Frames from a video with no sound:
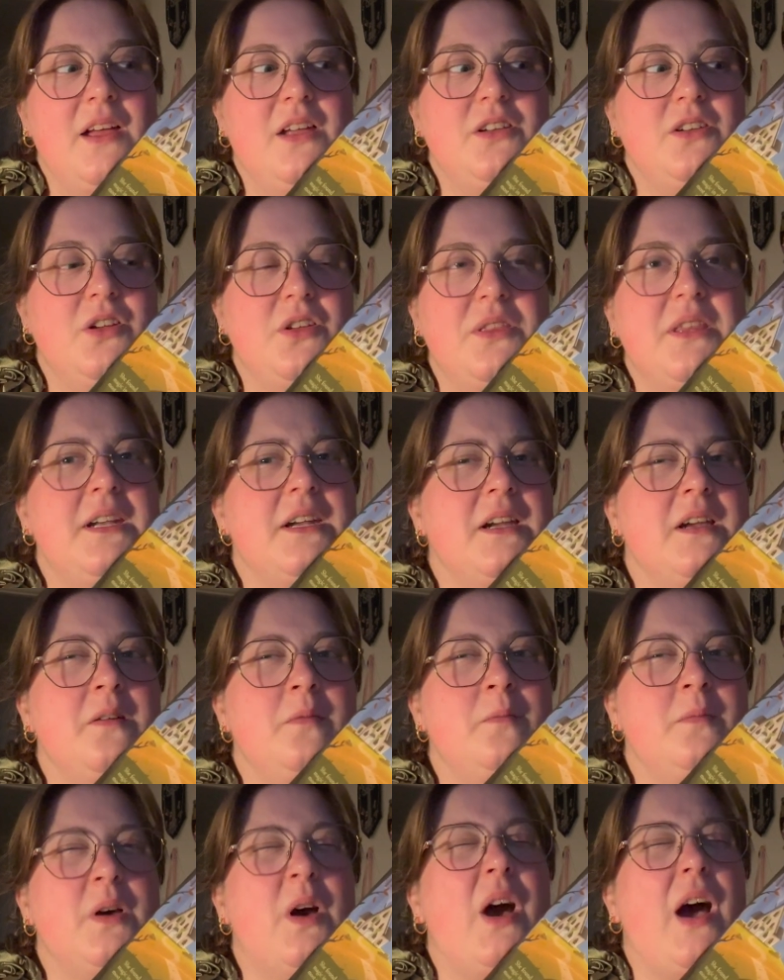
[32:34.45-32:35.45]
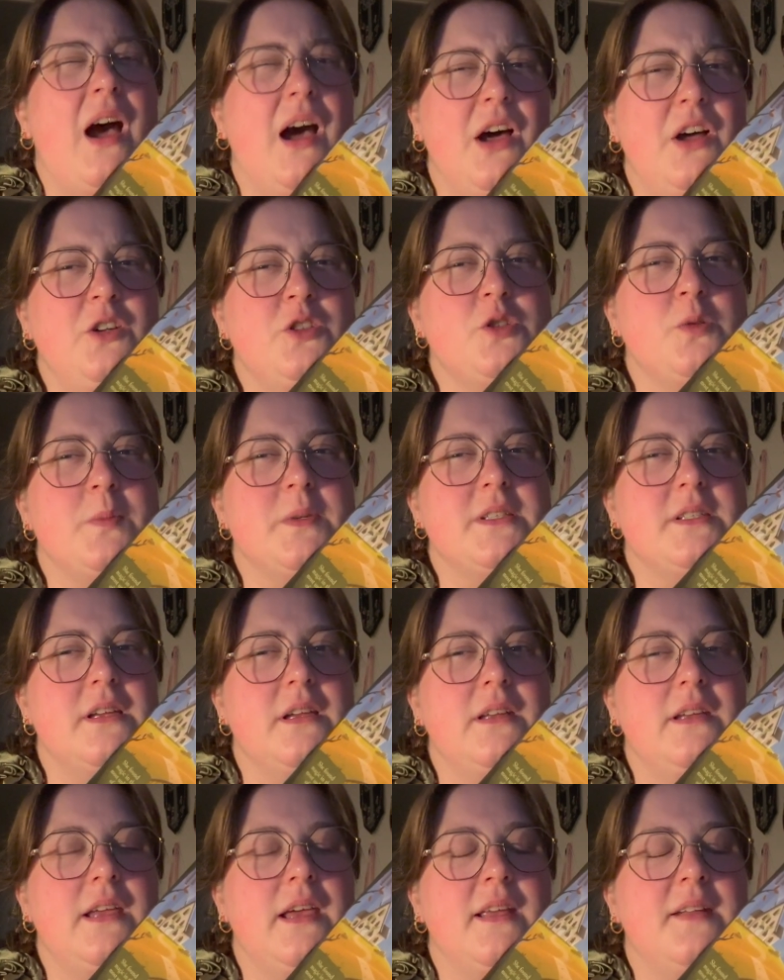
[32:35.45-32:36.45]
not that I'm
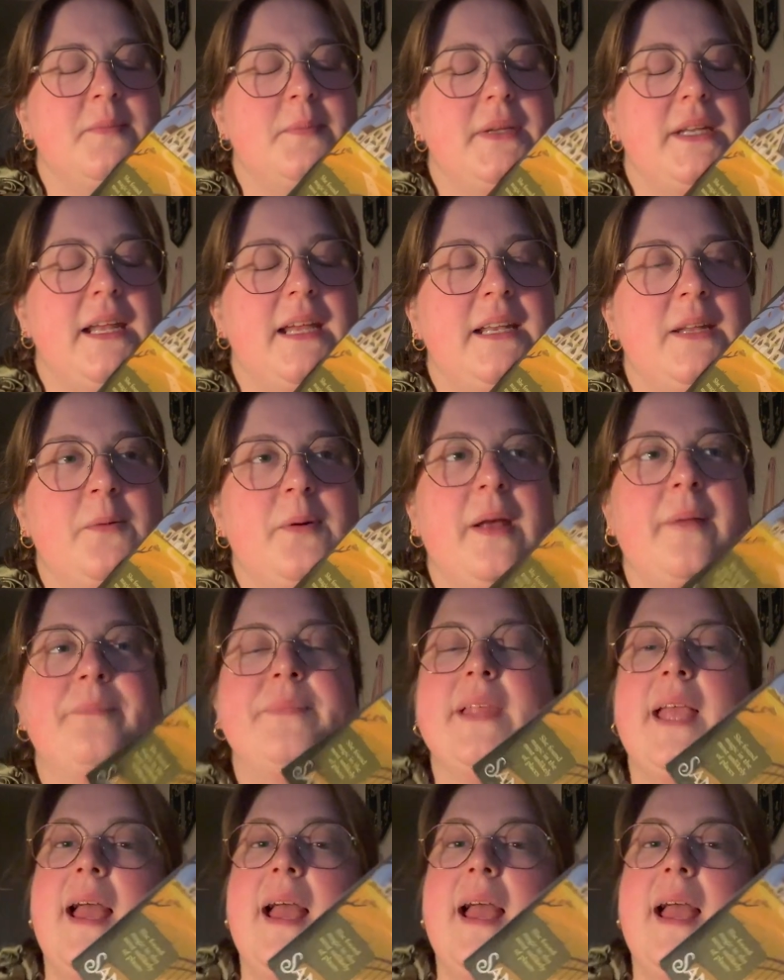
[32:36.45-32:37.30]
100% yet, but anyway.